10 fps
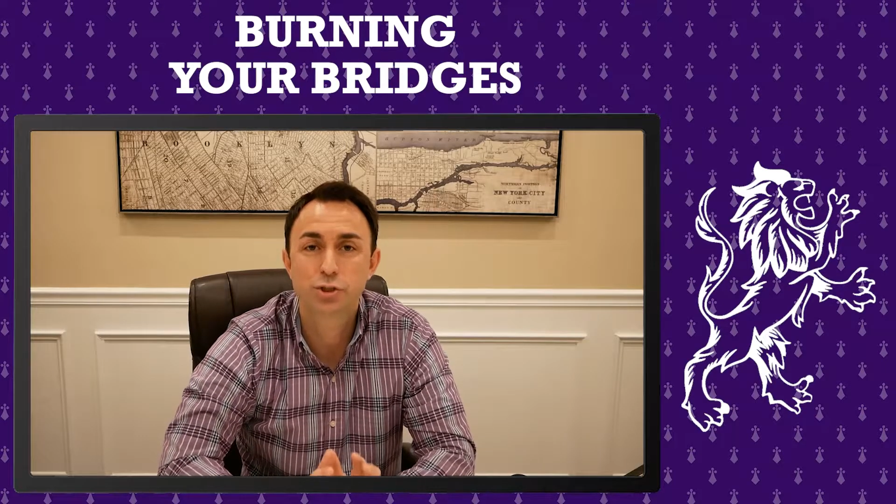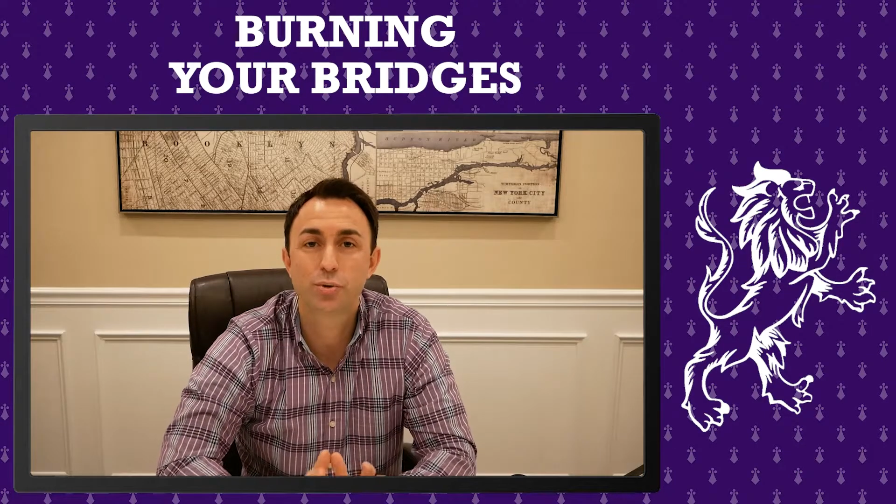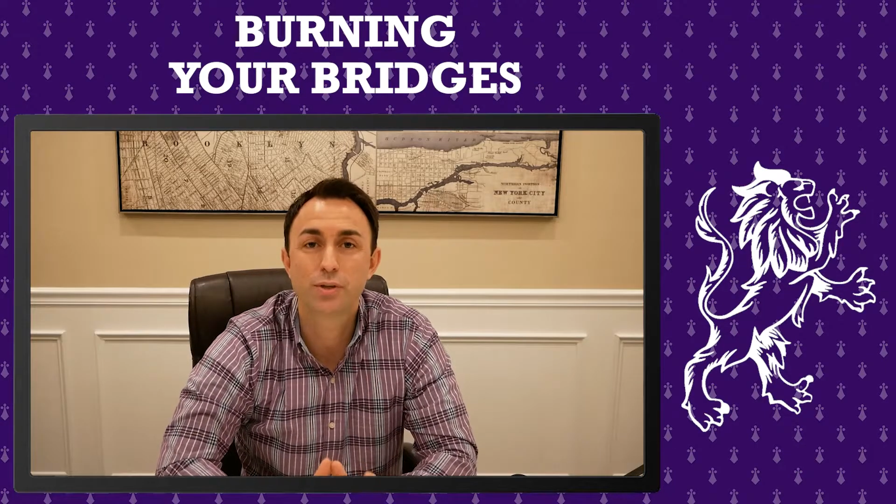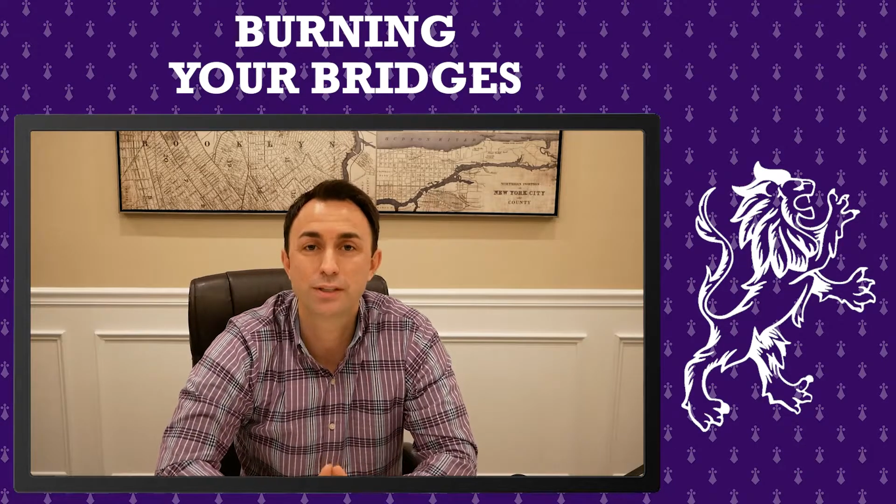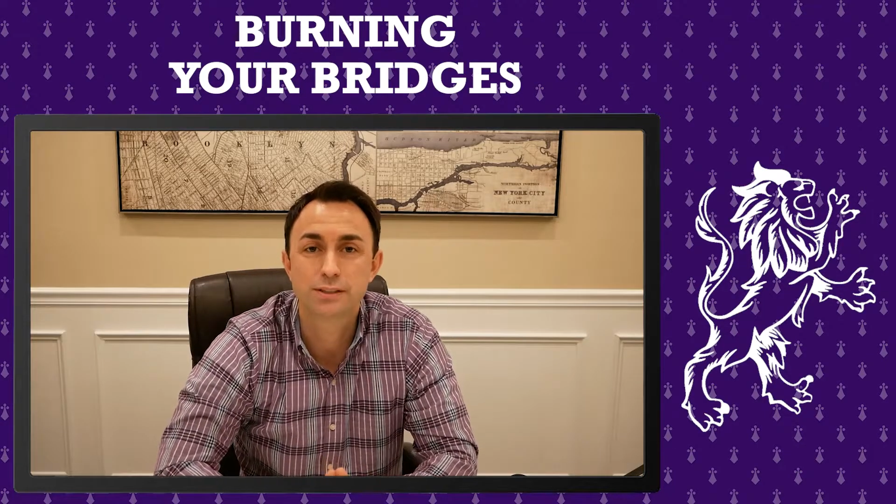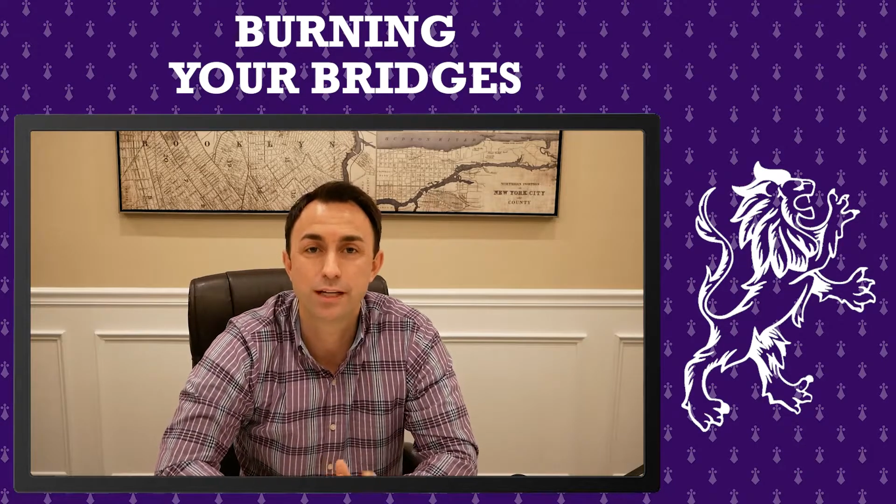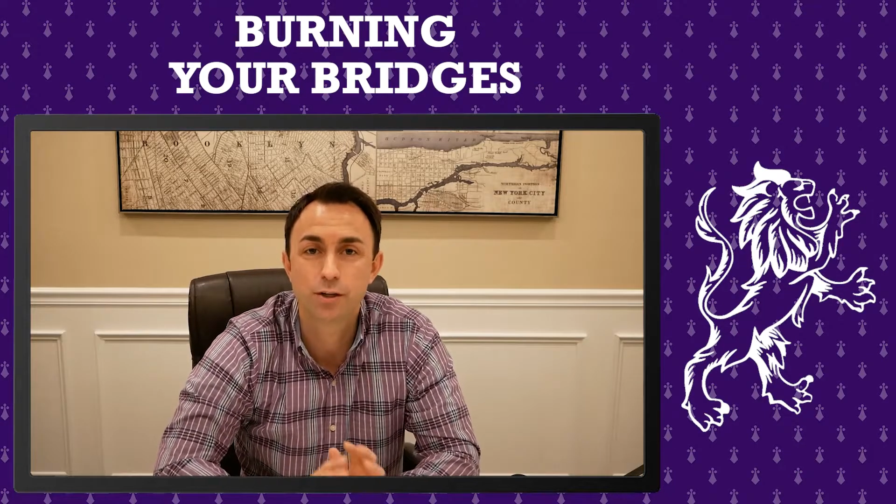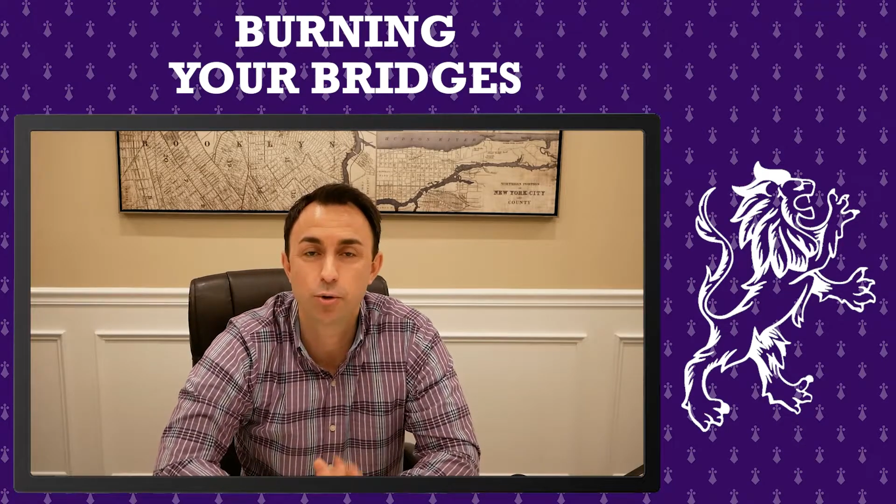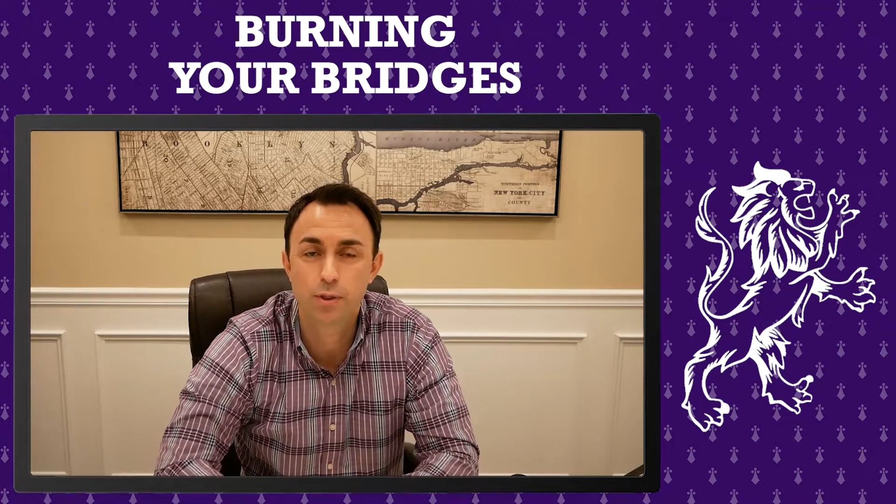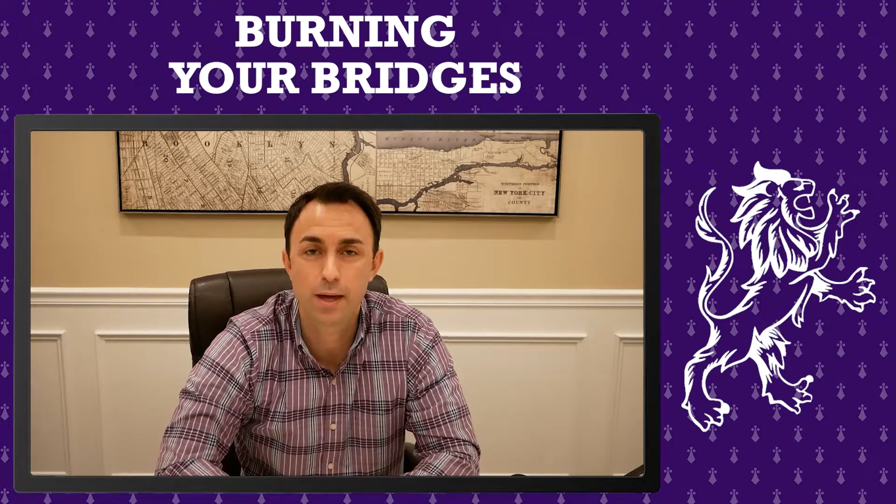know this I
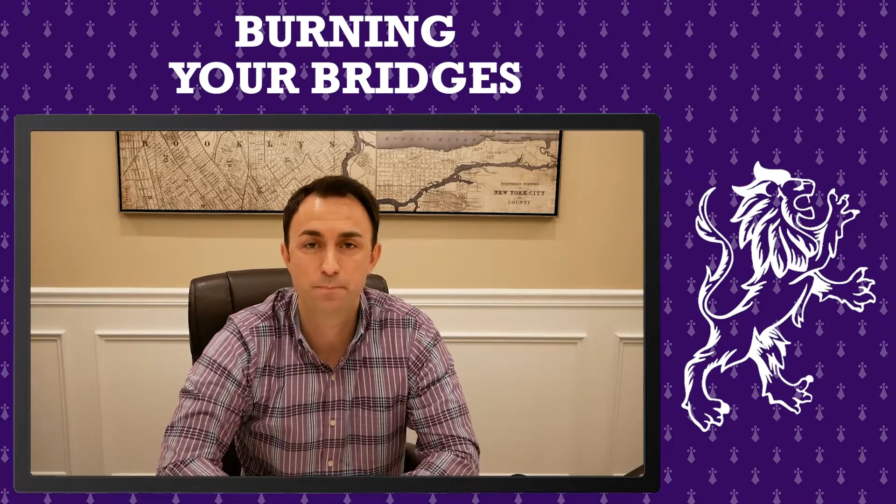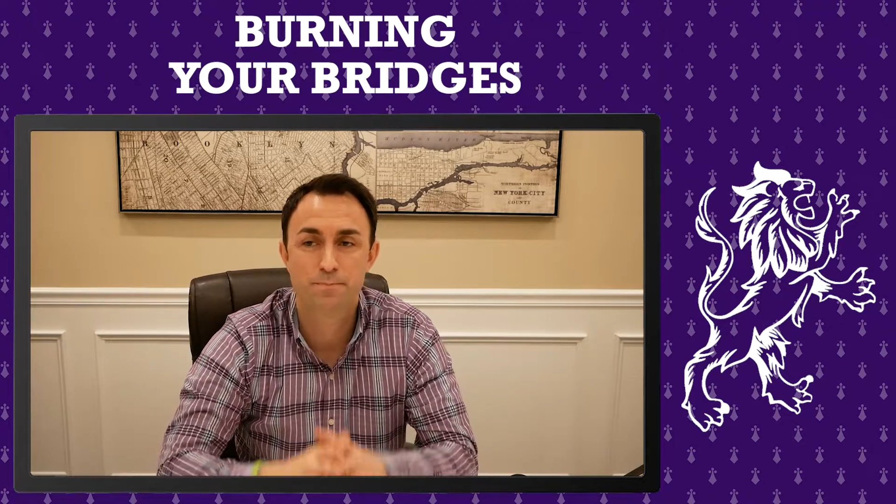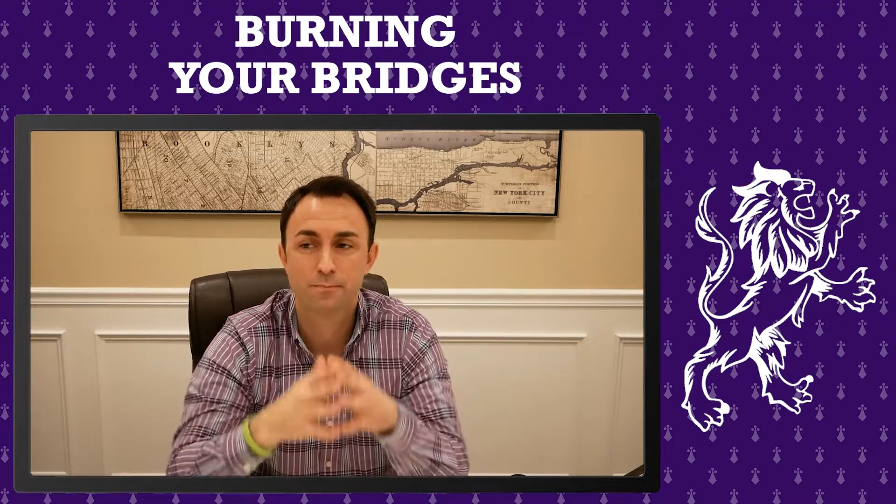know that